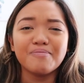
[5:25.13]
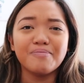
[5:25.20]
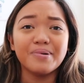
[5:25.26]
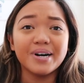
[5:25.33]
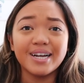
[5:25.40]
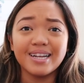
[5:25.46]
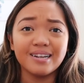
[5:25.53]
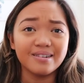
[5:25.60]

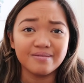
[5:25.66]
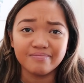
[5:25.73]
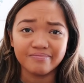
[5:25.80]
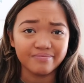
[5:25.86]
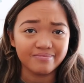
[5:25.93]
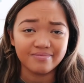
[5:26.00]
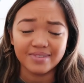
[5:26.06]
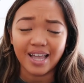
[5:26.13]
But
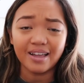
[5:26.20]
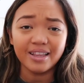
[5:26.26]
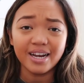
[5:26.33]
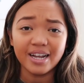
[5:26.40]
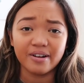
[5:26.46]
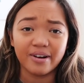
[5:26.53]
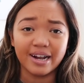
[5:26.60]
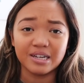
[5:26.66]
now that
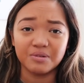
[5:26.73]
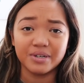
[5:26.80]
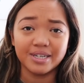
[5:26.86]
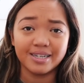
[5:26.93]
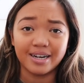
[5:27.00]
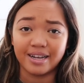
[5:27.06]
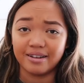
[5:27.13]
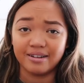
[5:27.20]
I
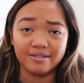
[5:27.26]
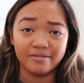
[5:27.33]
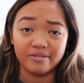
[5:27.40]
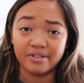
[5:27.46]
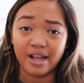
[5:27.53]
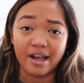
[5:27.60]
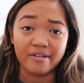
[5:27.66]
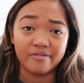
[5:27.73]
graduated, I
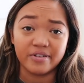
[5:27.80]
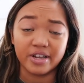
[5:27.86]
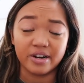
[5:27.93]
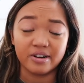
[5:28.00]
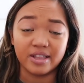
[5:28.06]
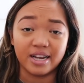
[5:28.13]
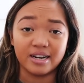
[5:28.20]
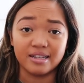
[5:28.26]
have
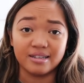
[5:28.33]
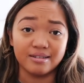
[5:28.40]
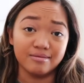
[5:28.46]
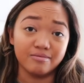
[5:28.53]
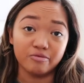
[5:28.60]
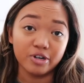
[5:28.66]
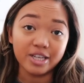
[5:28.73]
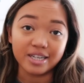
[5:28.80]
figured that it
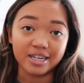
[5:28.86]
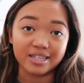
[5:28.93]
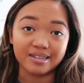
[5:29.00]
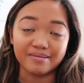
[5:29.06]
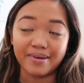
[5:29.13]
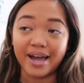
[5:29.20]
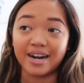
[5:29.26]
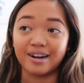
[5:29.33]
really
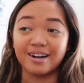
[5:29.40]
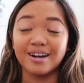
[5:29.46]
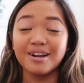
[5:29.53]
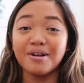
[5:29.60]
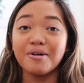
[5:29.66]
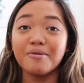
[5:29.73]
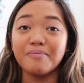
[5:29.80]
doesn't matter,